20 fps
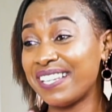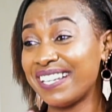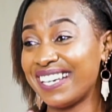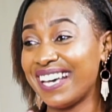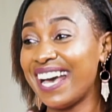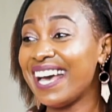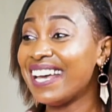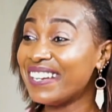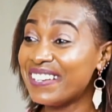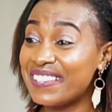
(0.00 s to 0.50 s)
me,
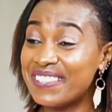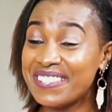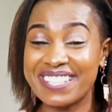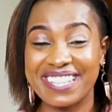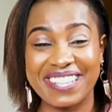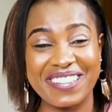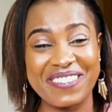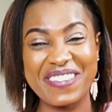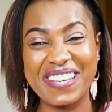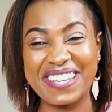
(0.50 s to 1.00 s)
they
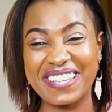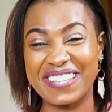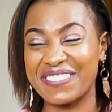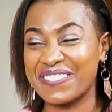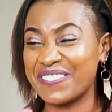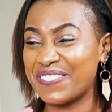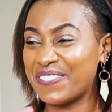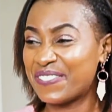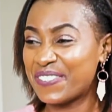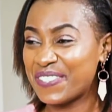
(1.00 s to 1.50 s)
gave me a
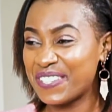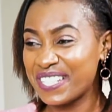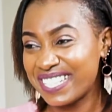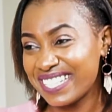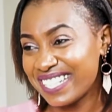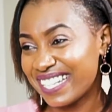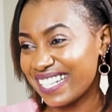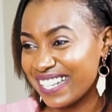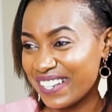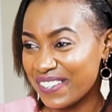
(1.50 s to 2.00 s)
gift
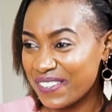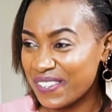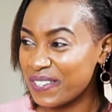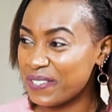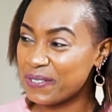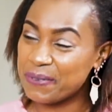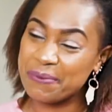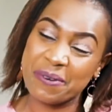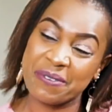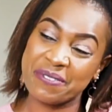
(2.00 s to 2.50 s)
voucher. I went
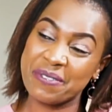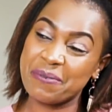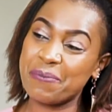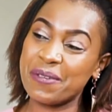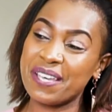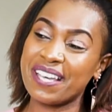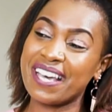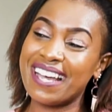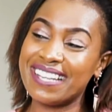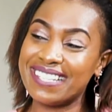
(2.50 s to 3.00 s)
to
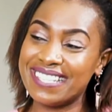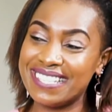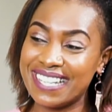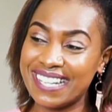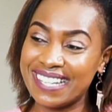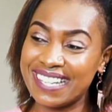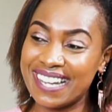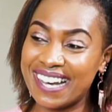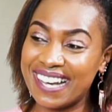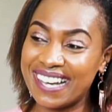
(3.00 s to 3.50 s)
Movenpick, had dinner.